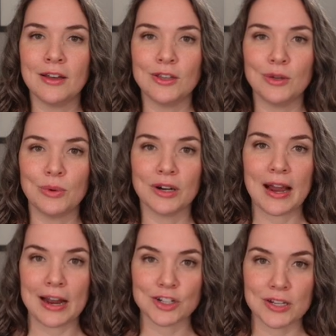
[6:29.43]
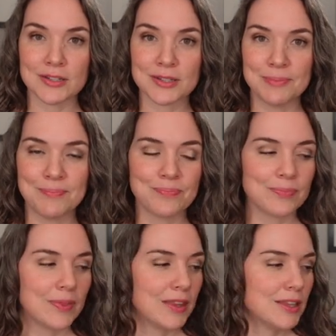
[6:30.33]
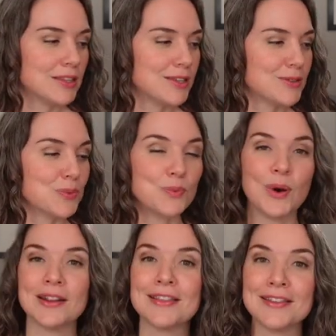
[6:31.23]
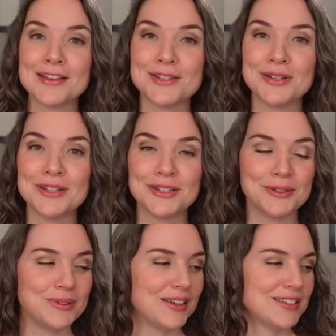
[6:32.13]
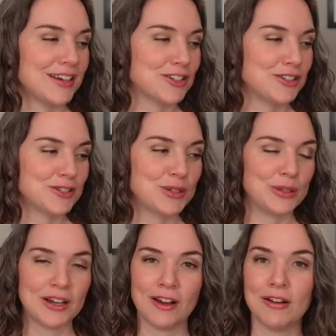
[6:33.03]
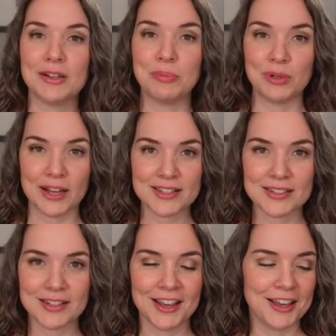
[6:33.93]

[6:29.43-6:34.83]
your actions. So one of the things you can do is actually just click on the plus.